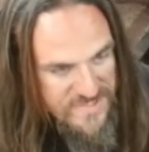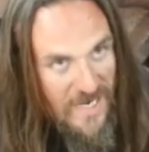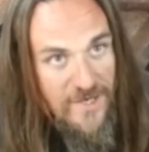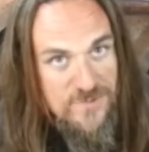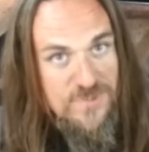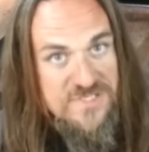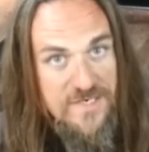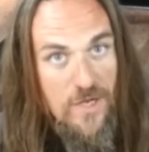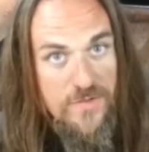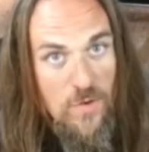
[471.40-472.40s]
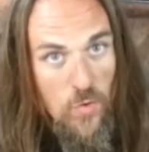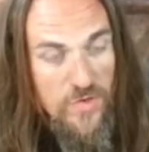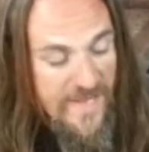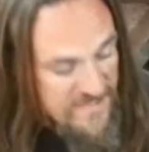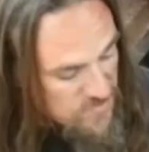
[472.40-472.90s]
tires were sitting on the
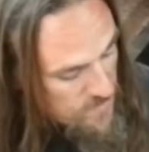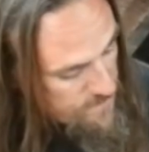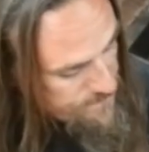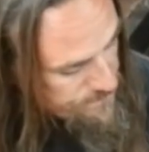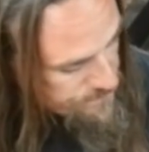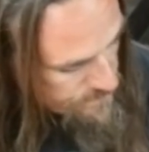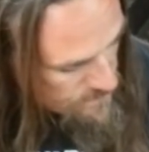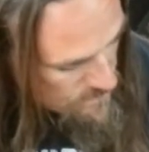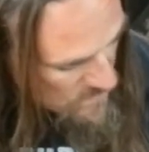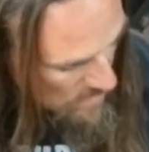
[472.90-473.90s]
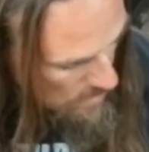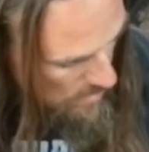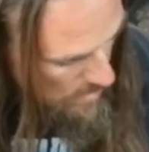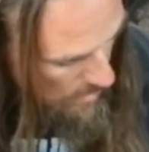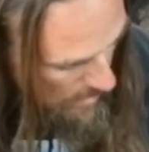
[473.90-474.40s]
old axle.
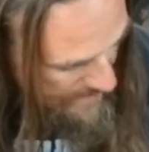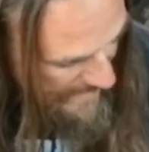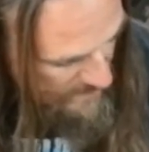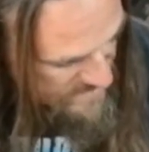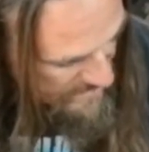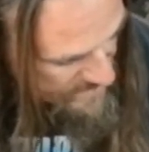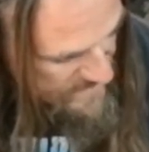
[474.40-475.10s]
The outside of